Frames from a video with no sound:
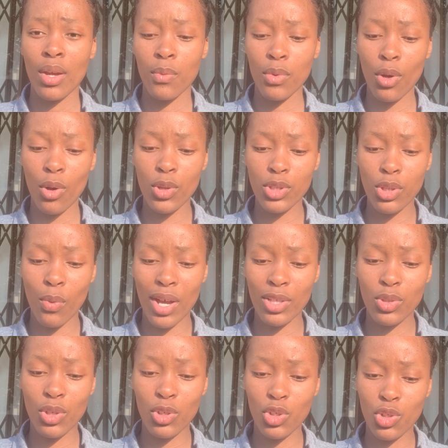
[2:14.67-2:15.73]
We also
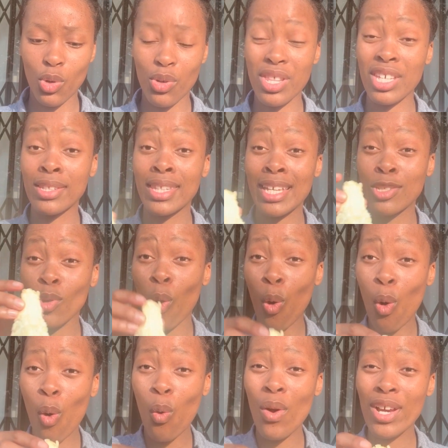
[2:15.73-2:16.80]
want to ensure that there's
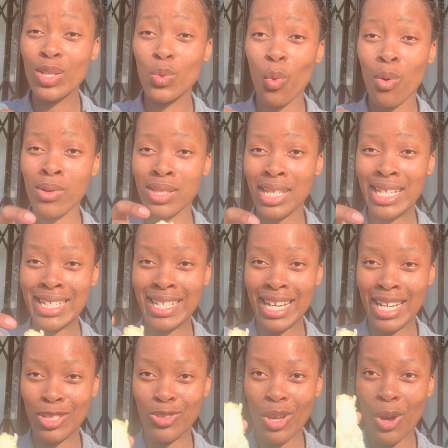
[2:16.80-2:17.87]
always water in
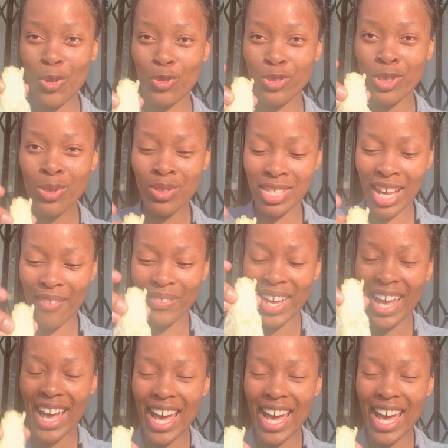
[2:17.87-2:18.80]
here so our roots have